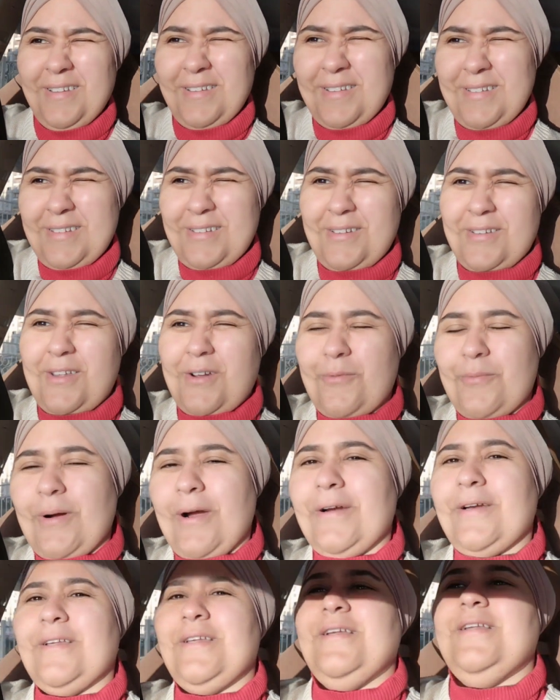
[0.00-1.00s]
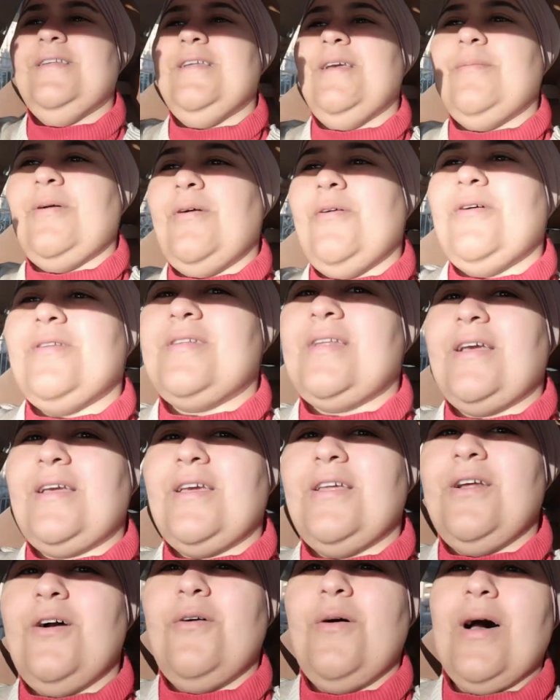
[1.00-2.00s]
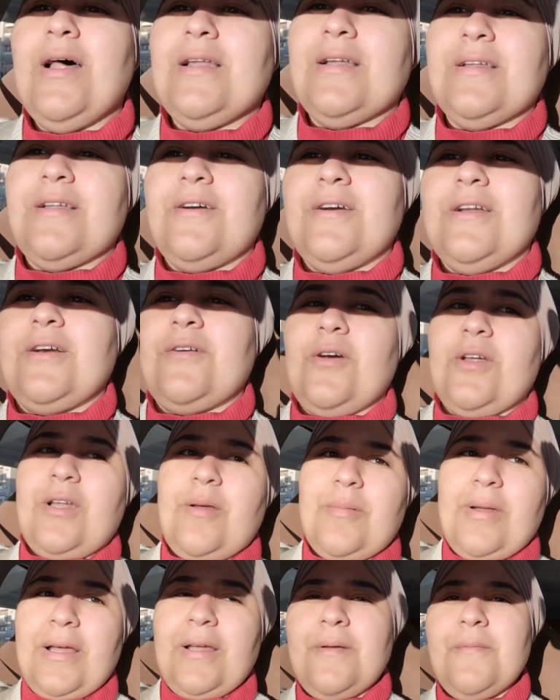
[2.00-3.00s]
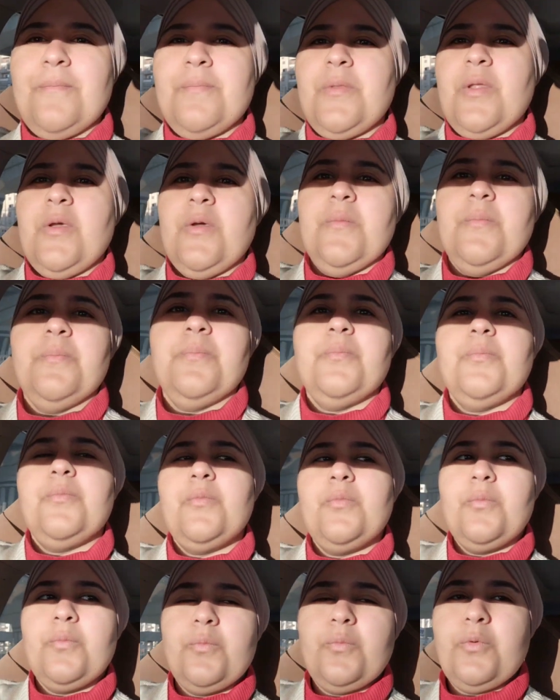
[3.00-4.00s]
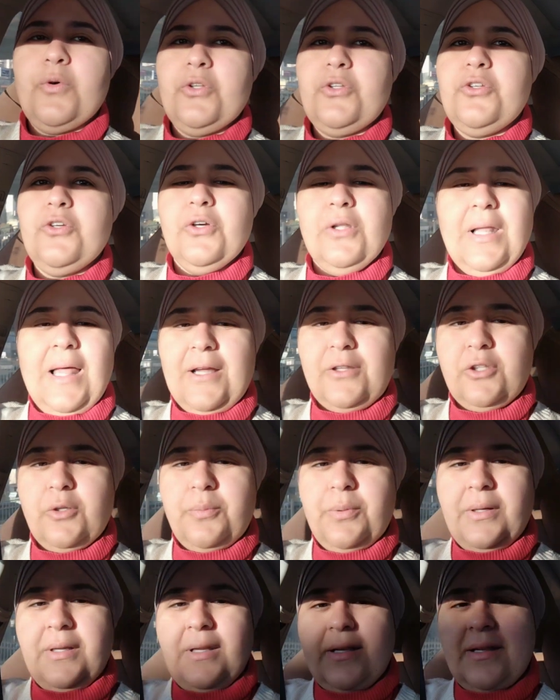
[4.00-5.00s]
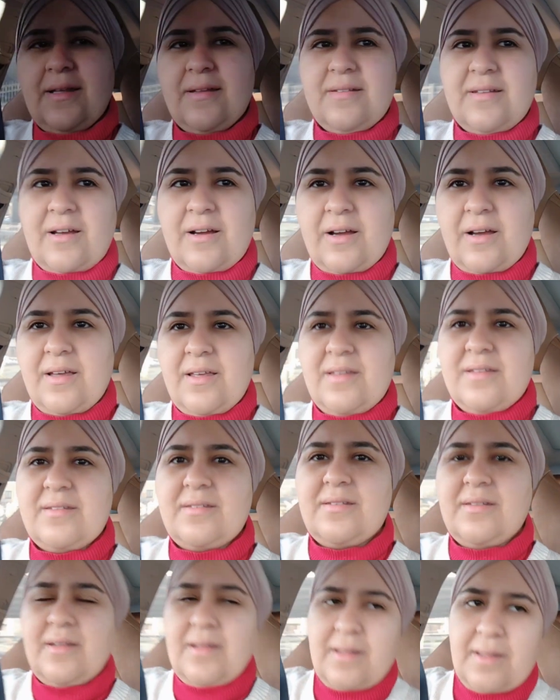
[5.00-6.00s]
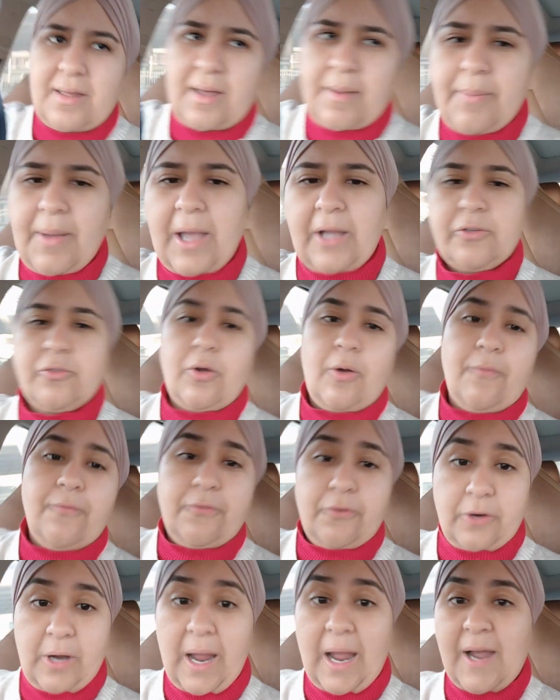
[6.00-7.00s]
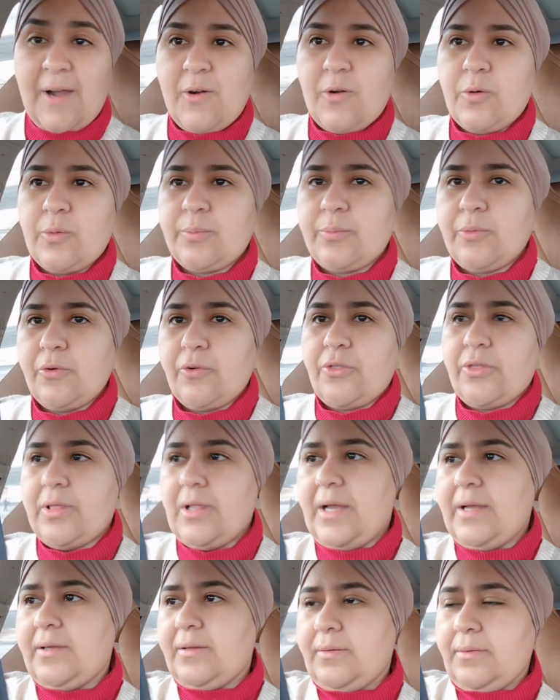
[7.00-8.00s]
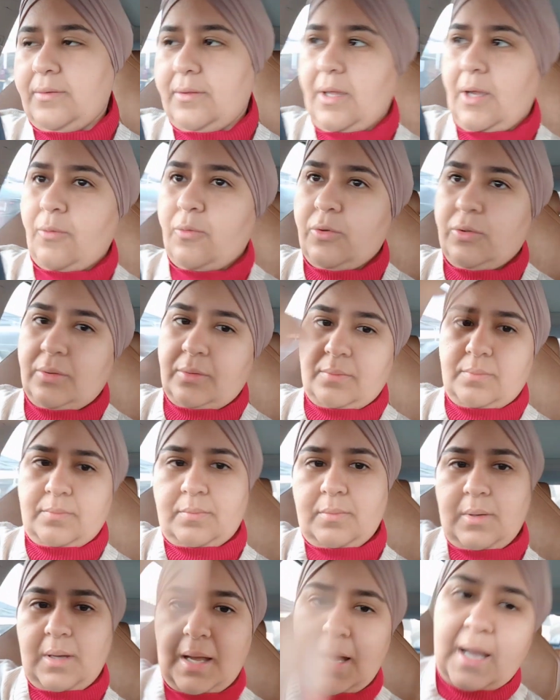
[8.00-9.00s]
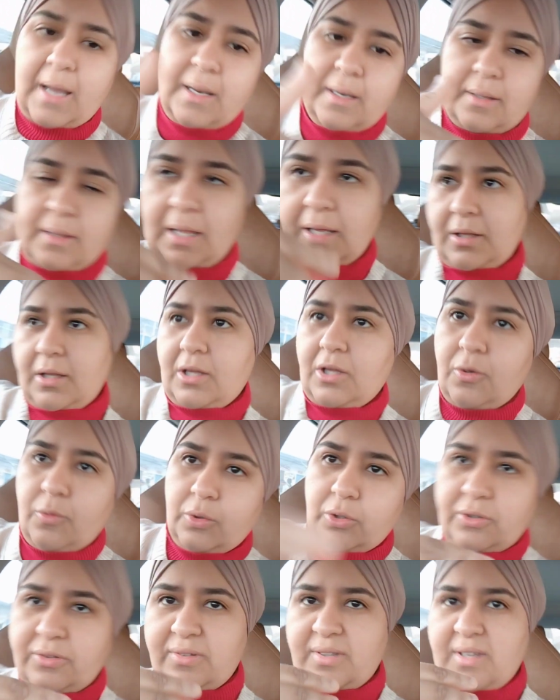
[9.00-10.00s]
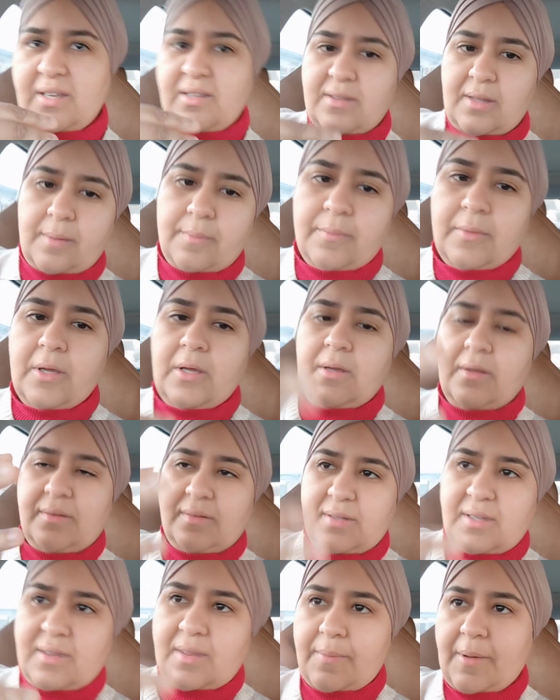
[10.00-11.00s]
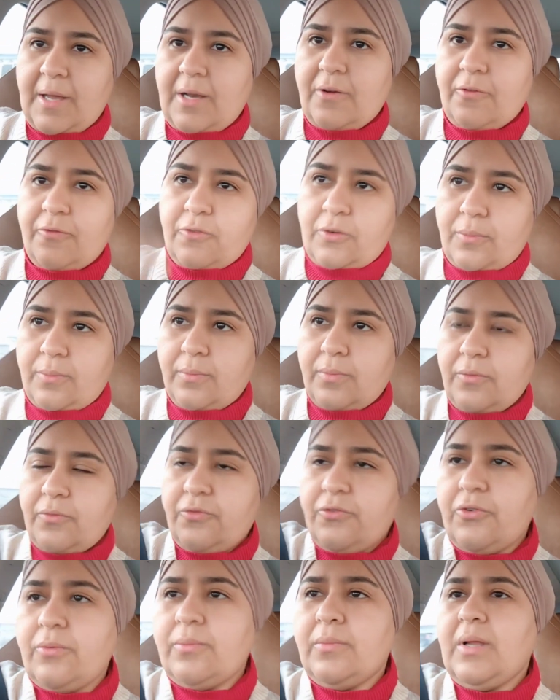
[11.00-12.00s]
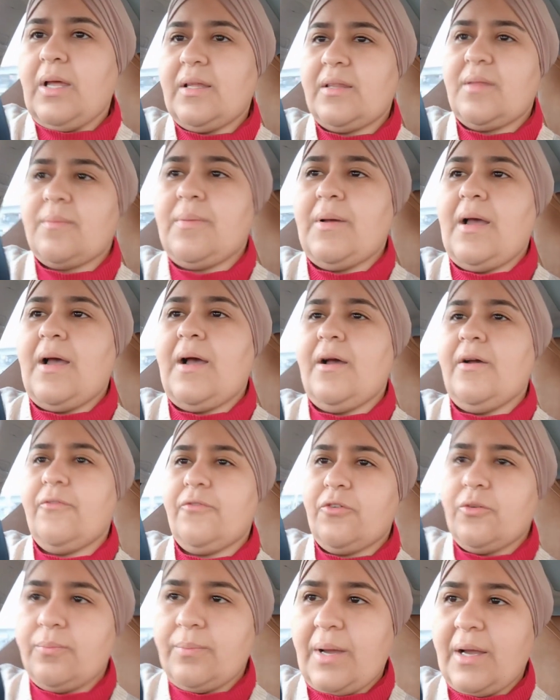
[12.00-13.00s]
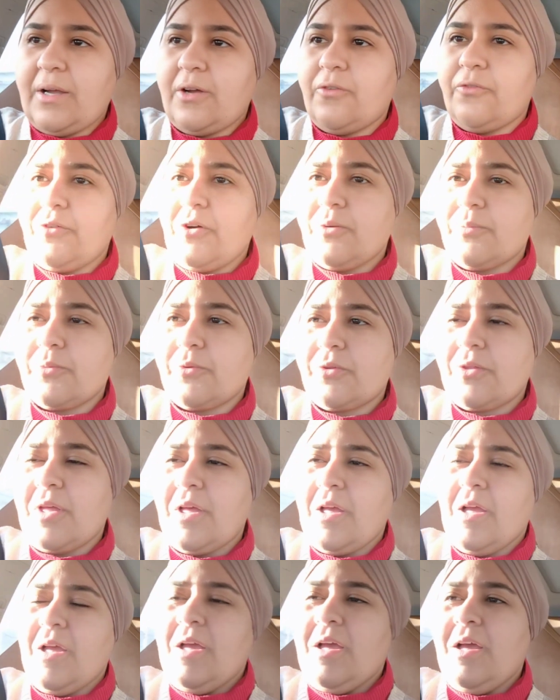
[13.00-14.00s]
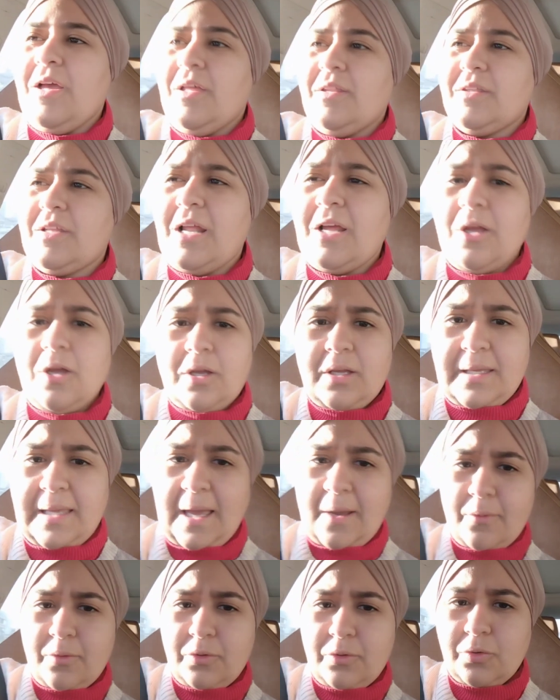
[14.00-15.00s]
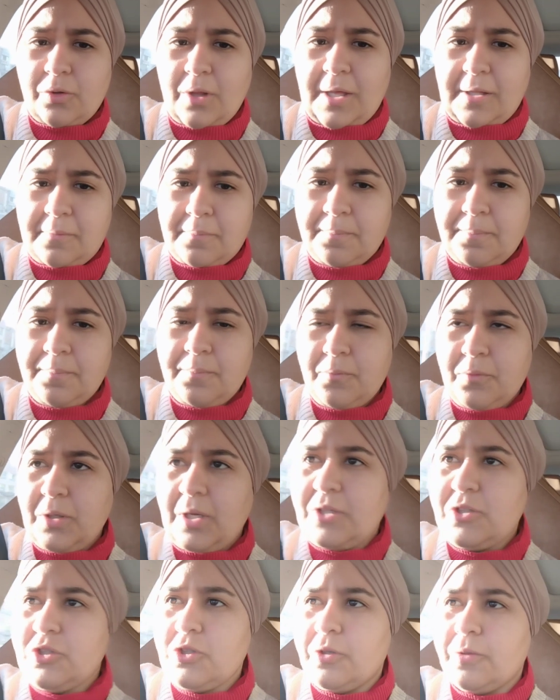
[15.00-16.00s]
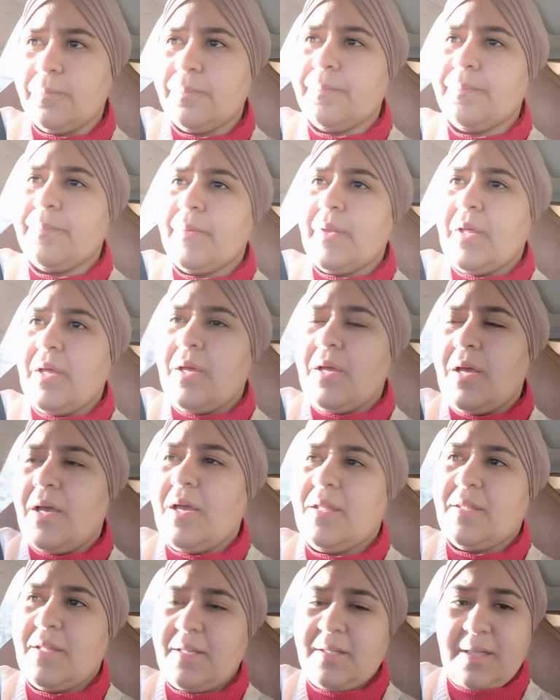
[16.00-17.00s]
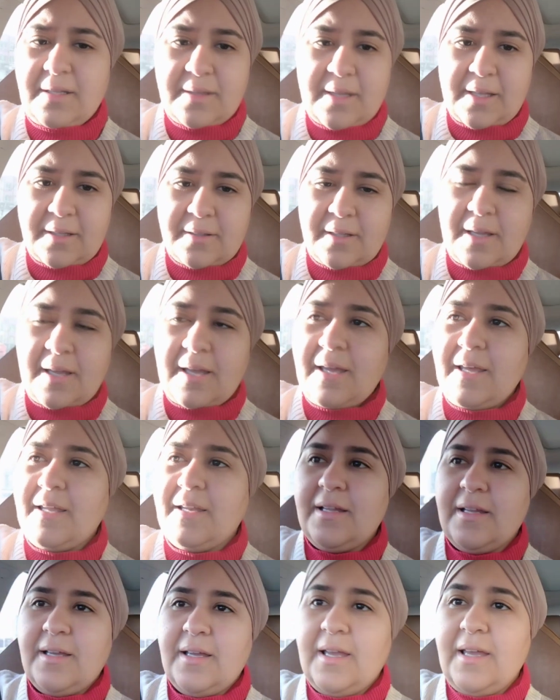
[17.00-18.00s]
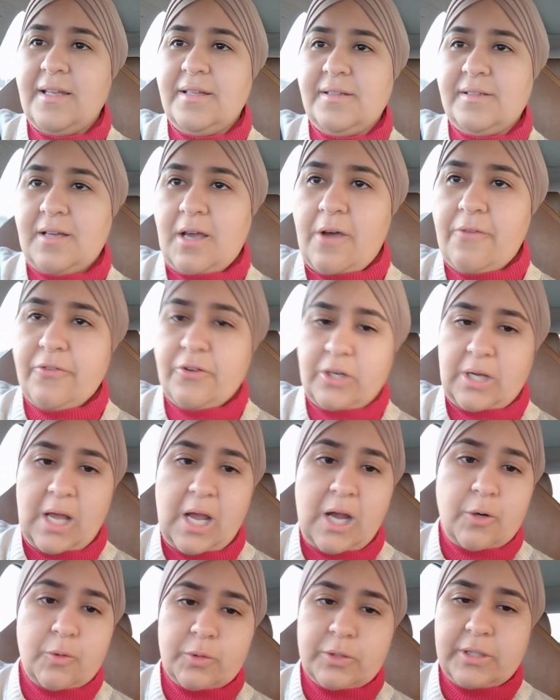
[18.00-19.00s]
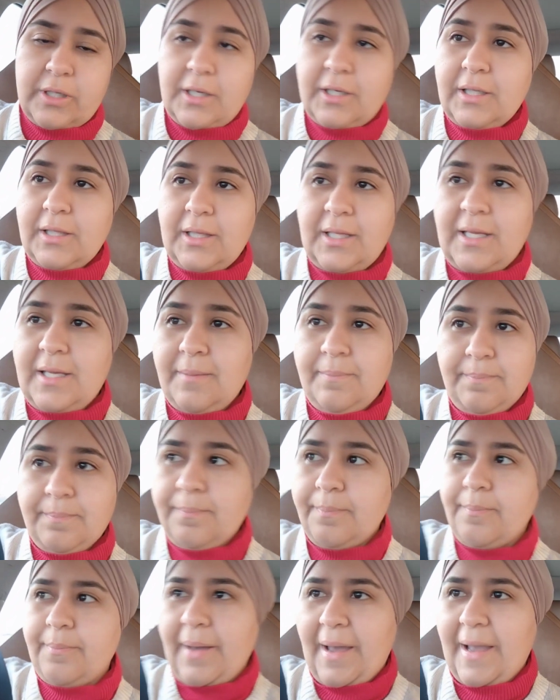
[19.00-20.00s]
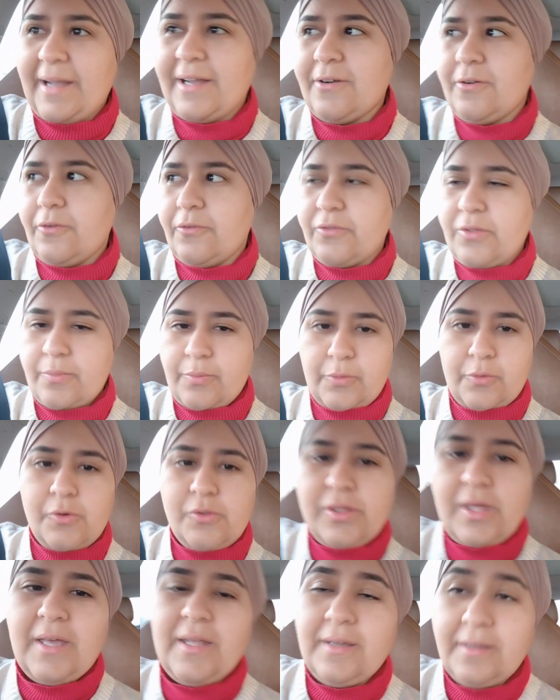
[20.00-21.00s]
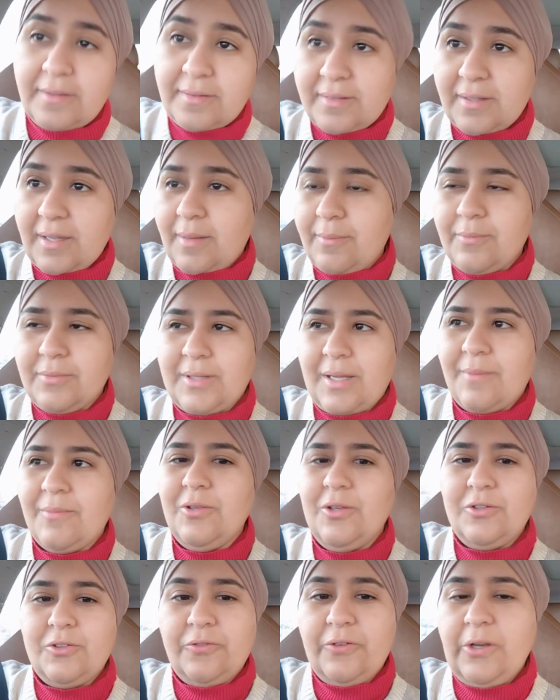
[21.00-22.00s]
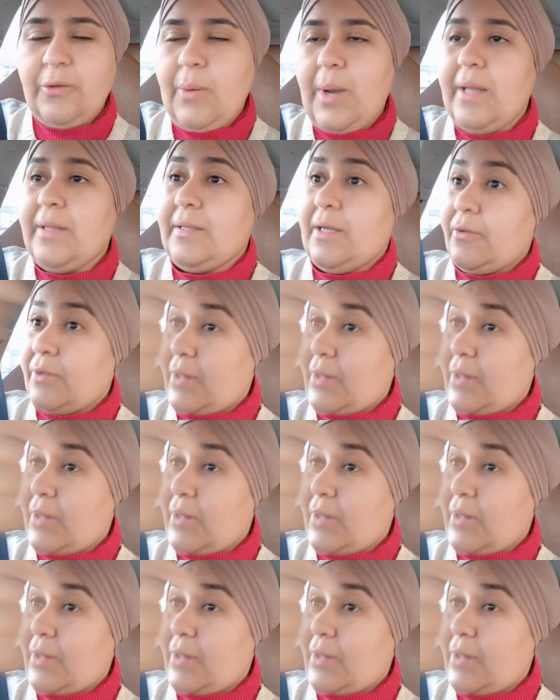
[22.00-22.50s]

so their marketing team, I was like, you know what? And they're like, I'm like, would you like to put it as a backdrop for our booth? Like they would hide, like you would see the banner from like from back of our booth. They're like, can that? We're like, sure. And they did that, and it covered our ugly back of the booth, and at the same time it looked really well. Now